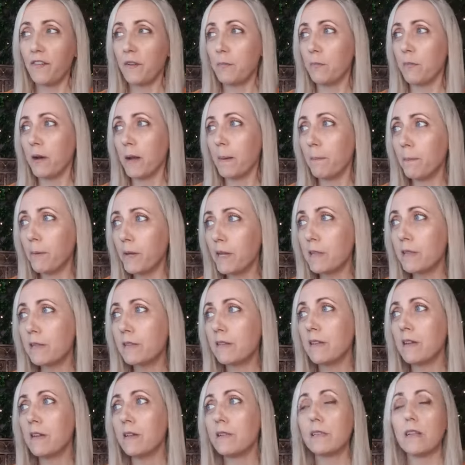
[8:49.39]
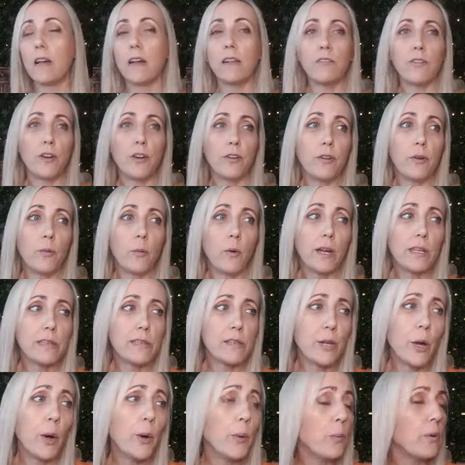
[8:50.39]
In my business, I don't
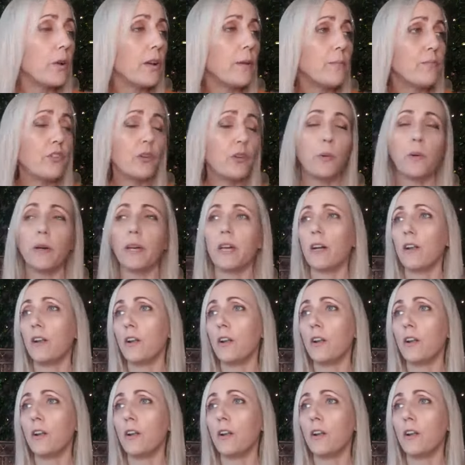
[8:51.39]
always know what I'm doing.